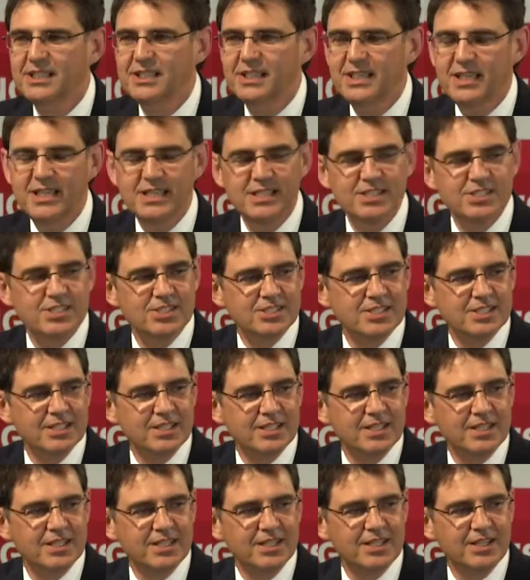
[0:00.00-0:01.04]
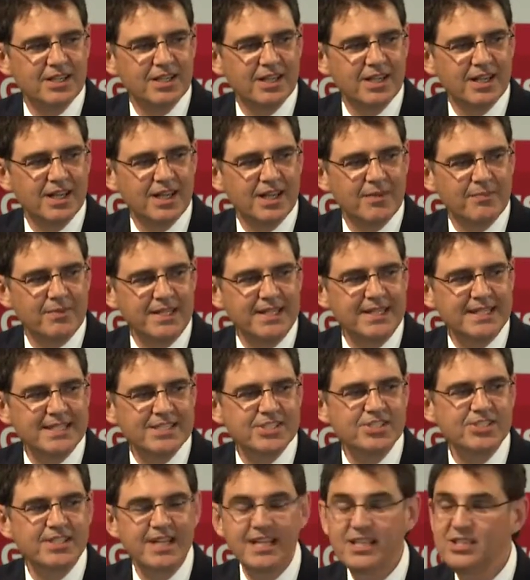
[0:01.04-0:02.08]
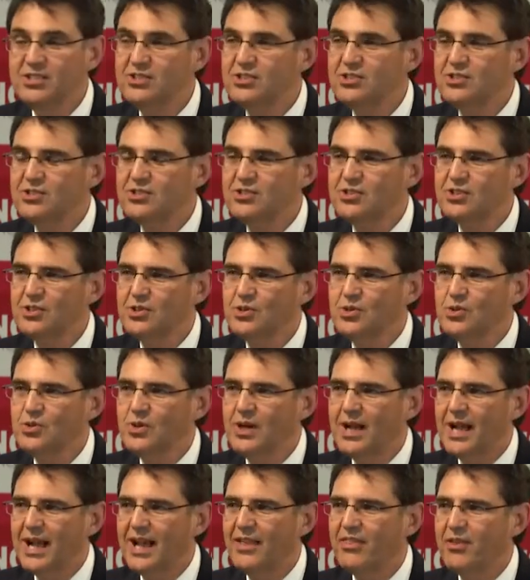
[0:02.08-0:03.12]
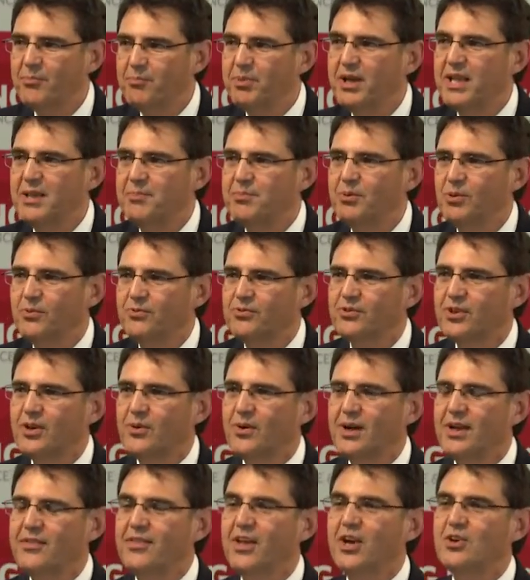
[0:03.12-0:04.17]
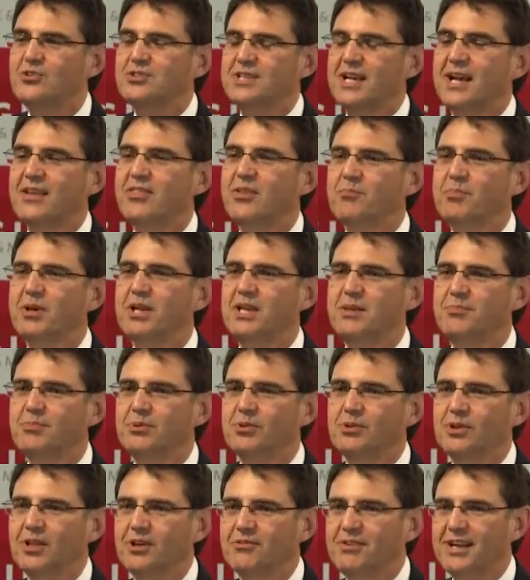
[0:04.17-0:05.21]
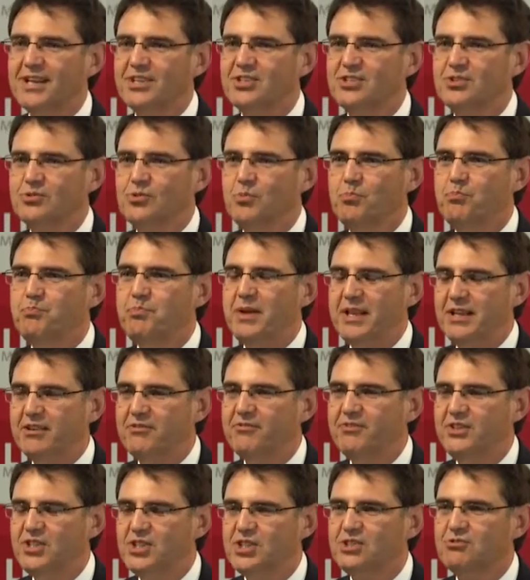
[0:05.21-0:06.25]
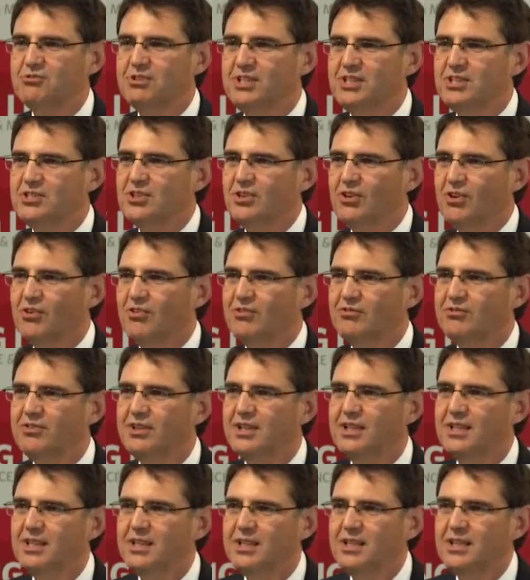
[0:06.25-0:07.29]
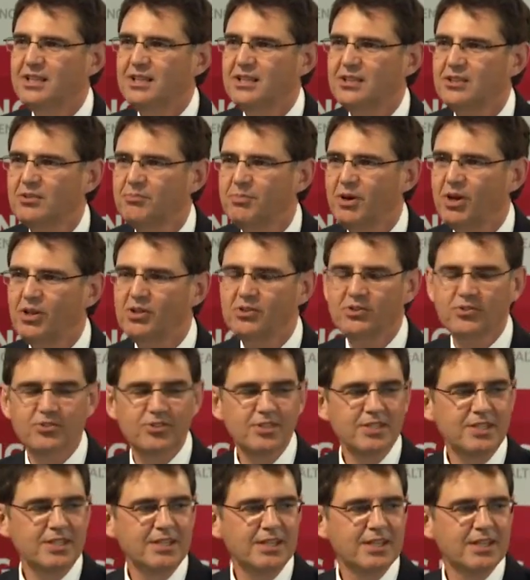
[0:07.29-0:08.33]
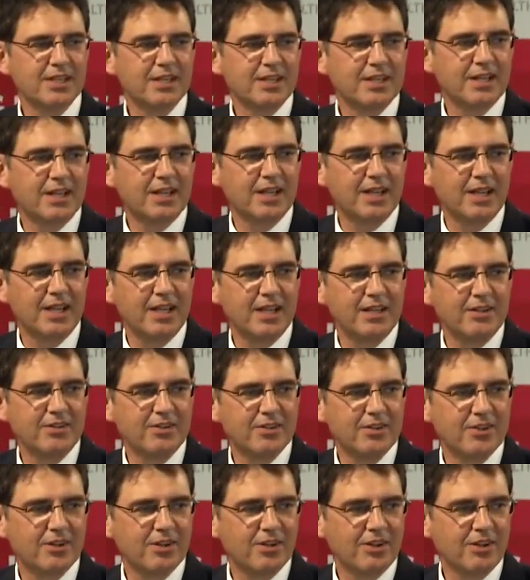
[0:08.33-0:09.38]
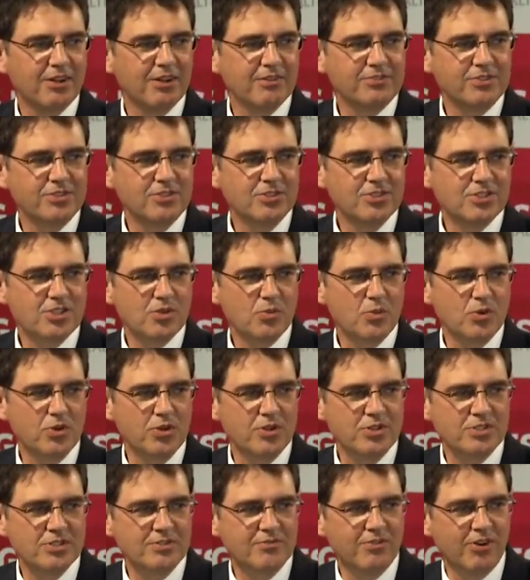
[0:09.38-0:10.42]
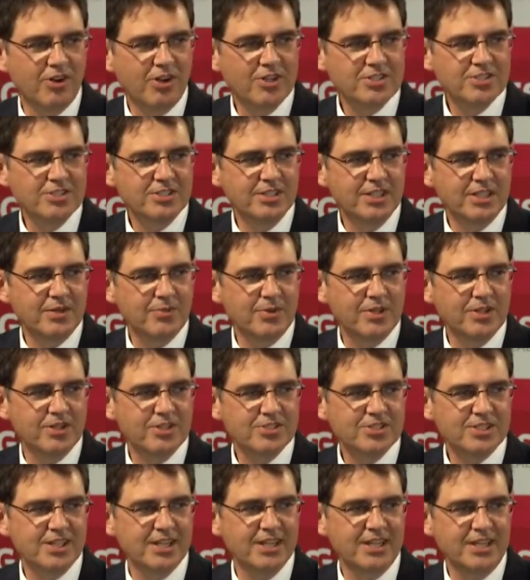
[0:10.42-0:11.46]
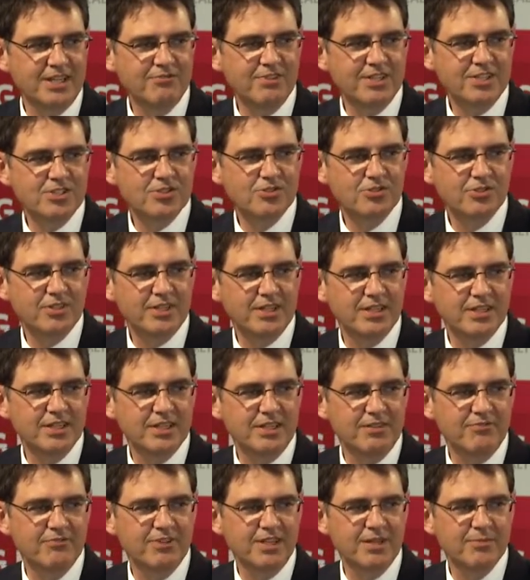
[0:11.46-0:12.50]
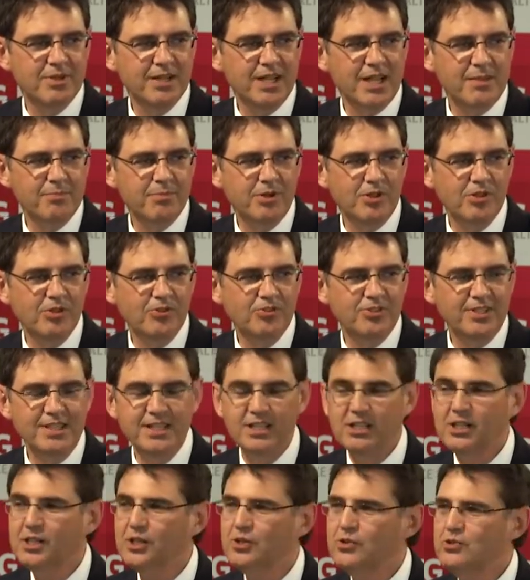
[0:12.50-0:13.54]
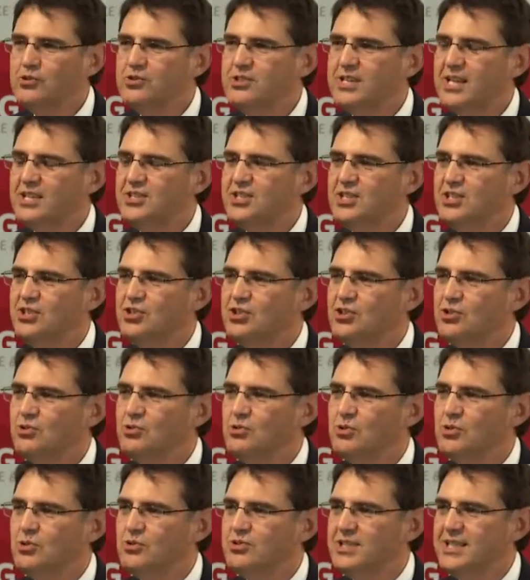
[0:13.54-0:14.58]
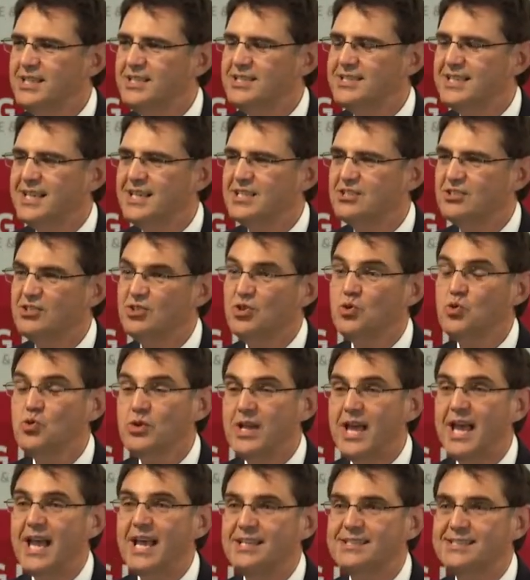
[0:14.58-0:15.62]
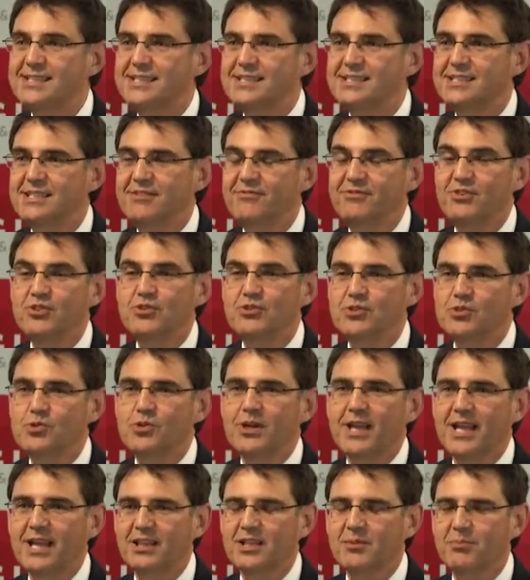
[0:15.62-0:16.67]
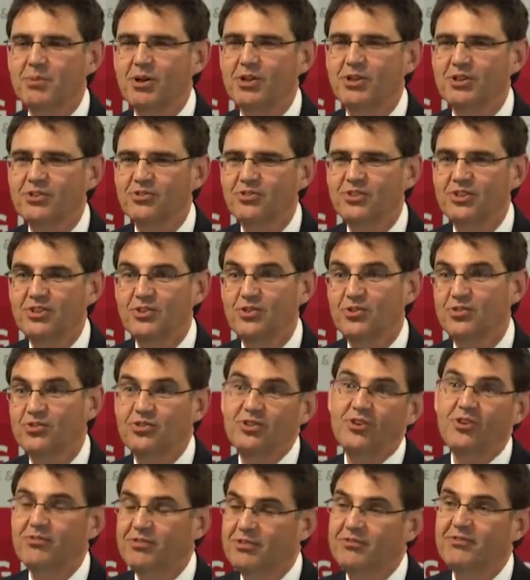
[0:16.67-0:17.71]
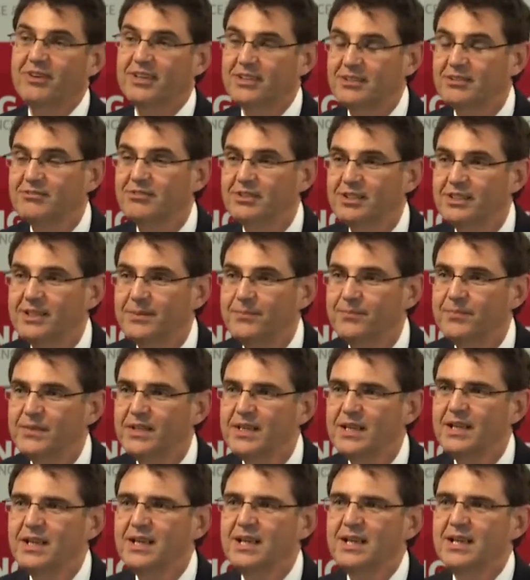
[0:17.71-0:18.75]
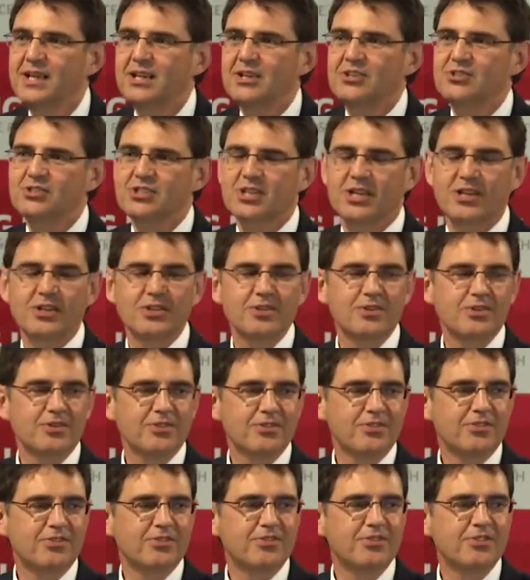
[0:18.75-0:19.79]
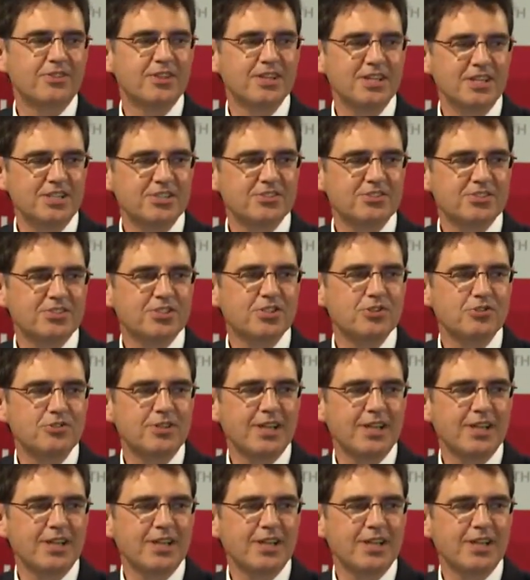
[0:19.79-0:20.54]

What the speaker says: it extends to other people. So those other people are actual beneficiaries of the policy. And I've used the words advisedly when I say in Victoria the VMIA policy includes as insureds. It's as good as if you took out the policy yourself effectively. So these two